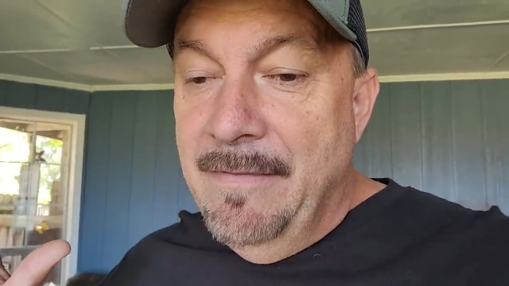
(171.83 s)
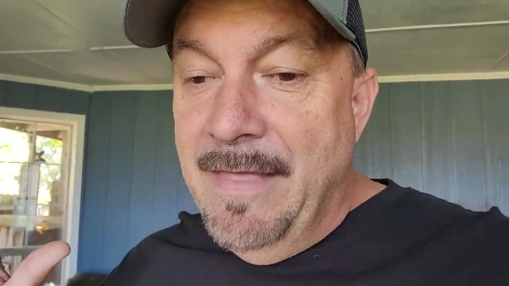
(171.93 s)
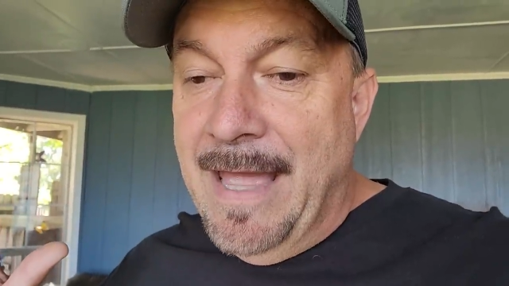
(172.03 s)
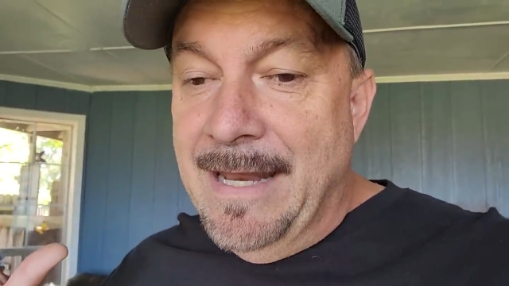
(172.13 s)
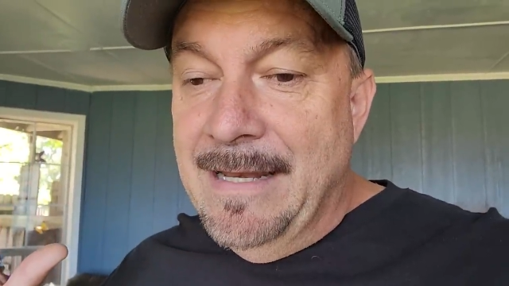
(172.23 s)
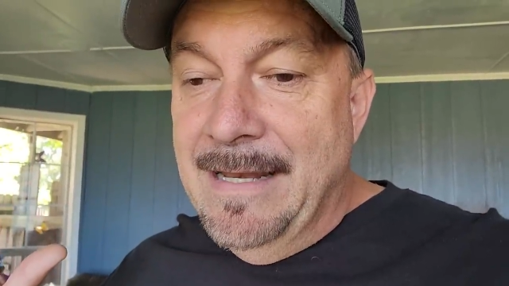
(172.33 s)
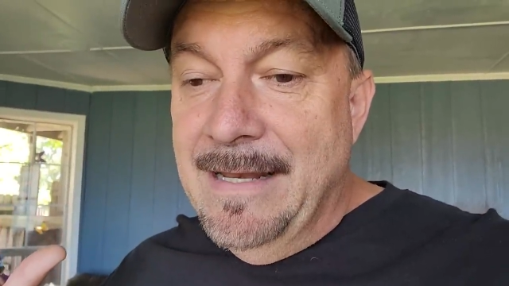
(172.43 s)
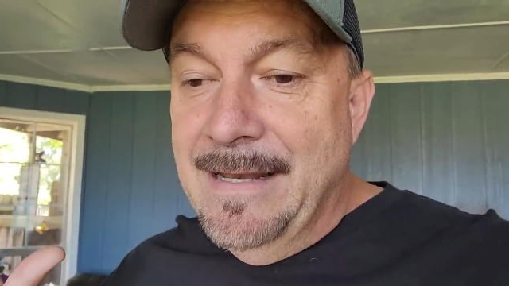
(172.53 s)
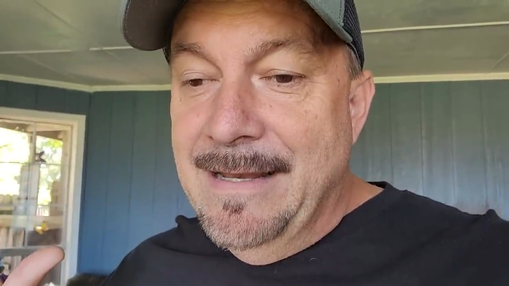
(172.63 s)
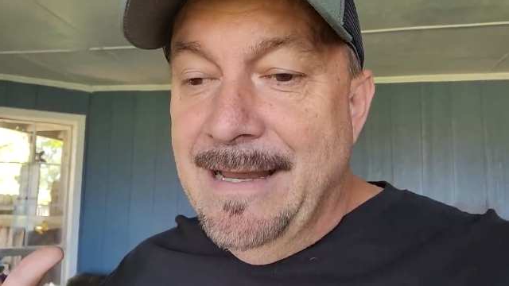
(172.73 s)
that
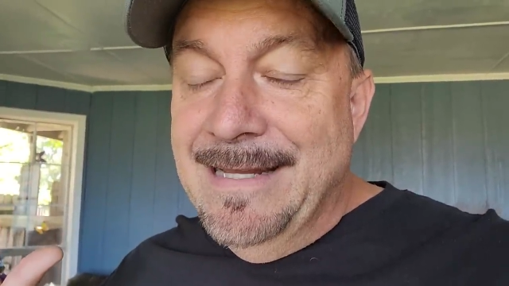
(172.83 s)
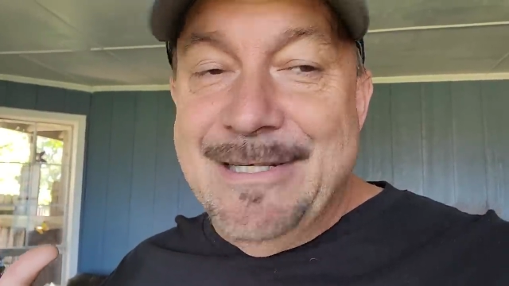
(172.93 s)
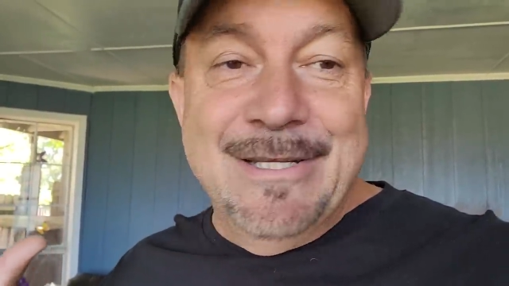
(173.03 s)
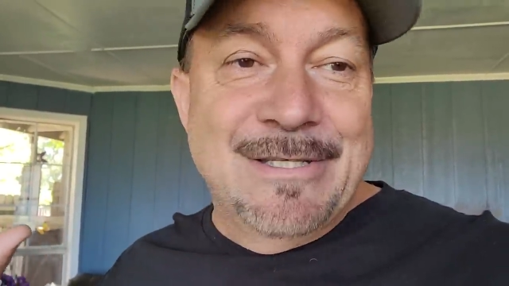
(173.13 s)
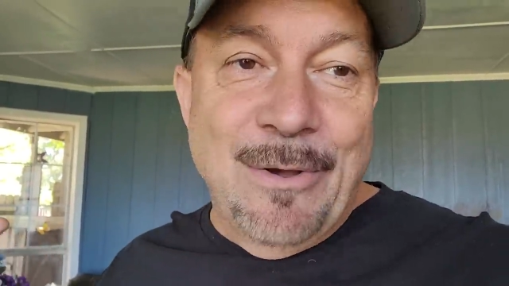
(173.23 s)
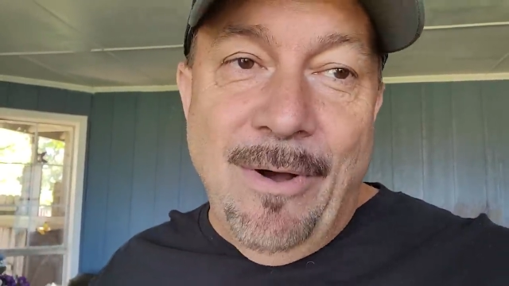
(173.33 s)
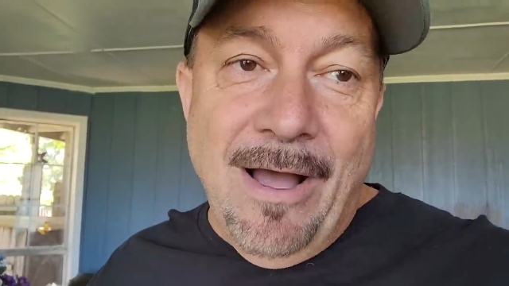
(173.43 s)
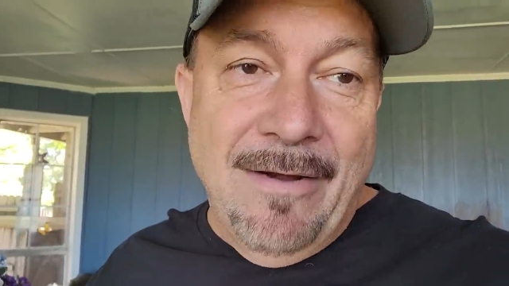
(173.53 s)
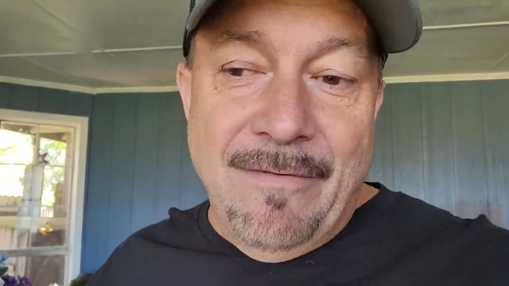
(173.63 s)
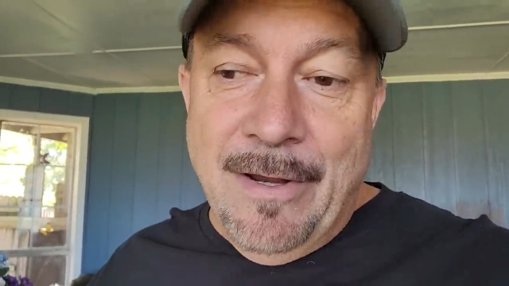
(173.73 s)
it's just so
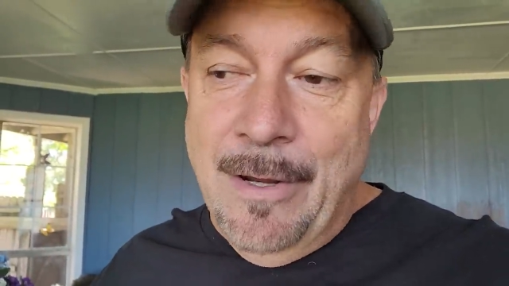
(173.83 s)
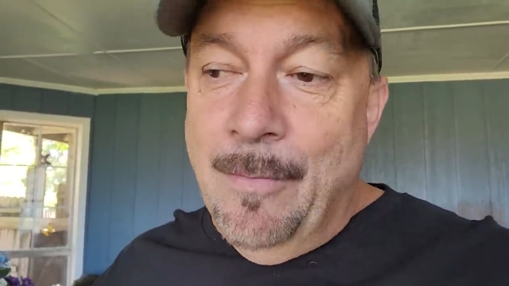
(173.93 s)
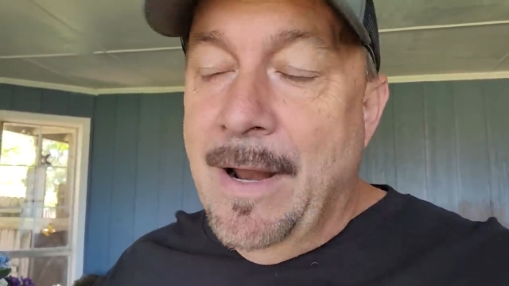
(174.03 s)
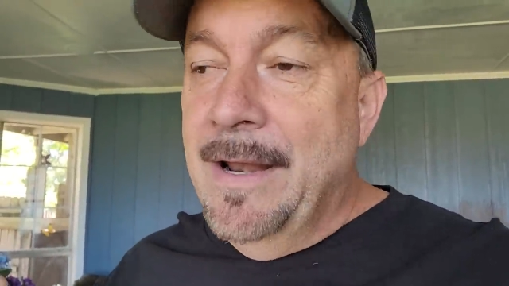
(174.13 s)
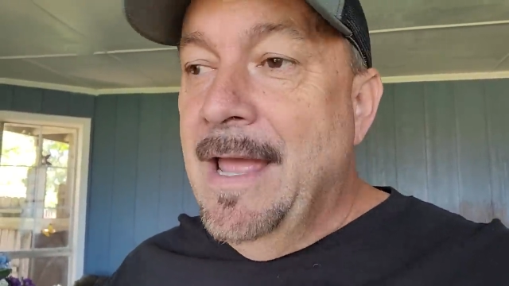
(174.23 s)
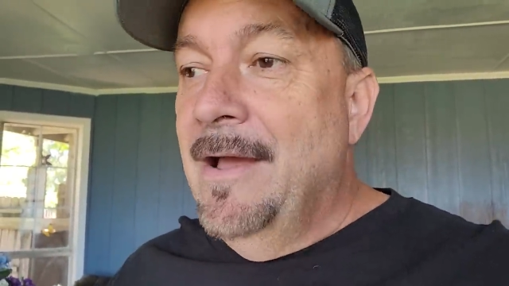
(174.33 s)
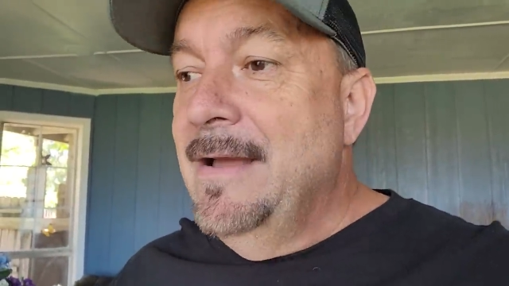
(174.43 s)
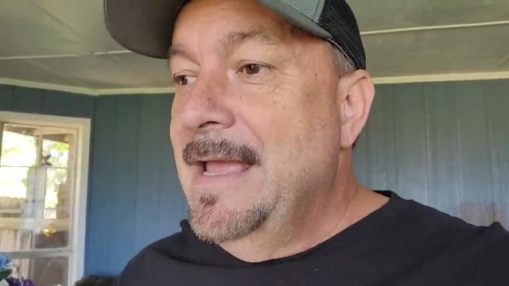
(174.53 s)
hot for him right now.